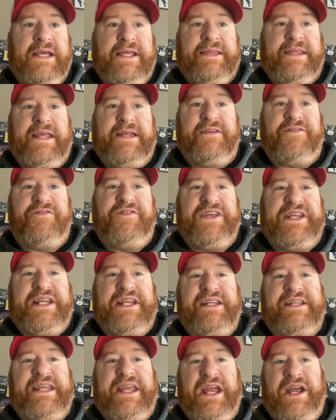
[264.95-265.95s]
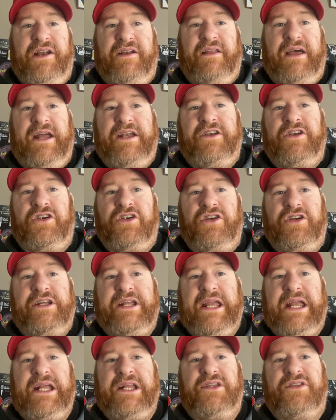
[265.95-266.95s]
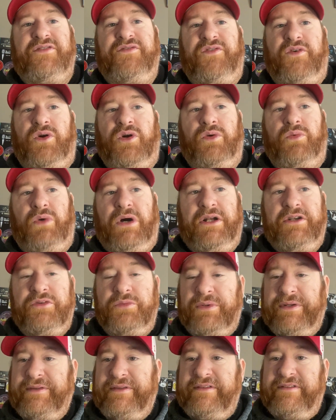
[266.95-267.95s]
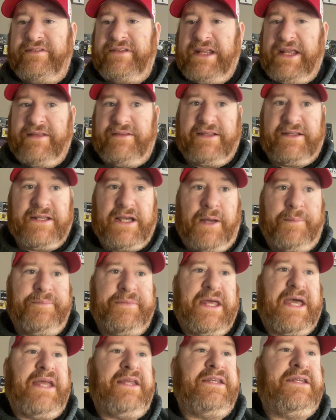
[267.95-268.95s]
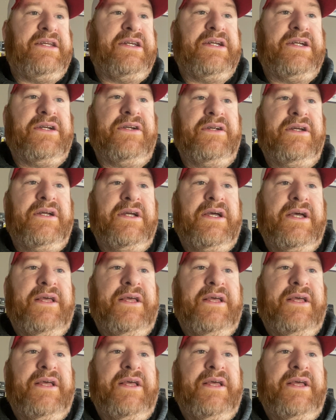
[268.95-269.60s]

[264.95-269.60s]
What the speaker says: They defeated Carolina Hurricanes 4-1 to win the Stanley Cup that year.